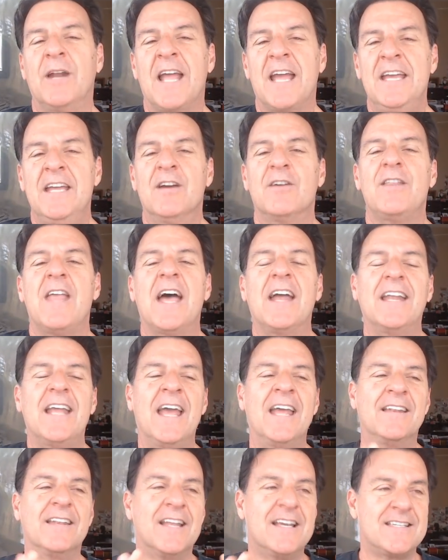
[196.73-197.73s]
I hear that.
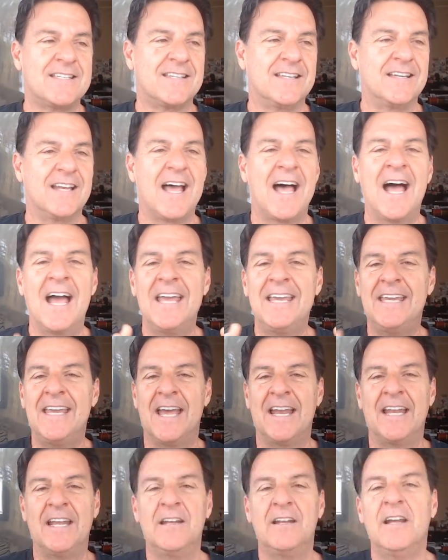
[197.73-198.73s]
And listen, I
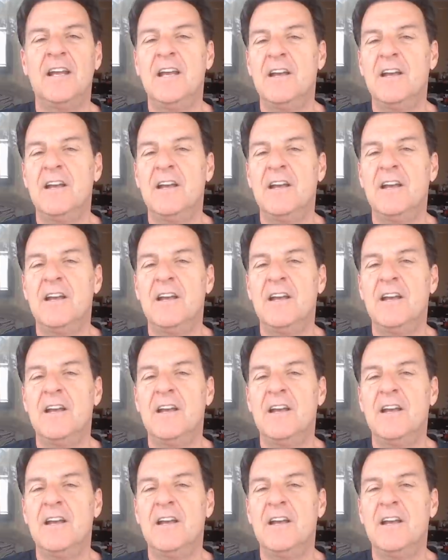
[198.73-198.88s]
get it.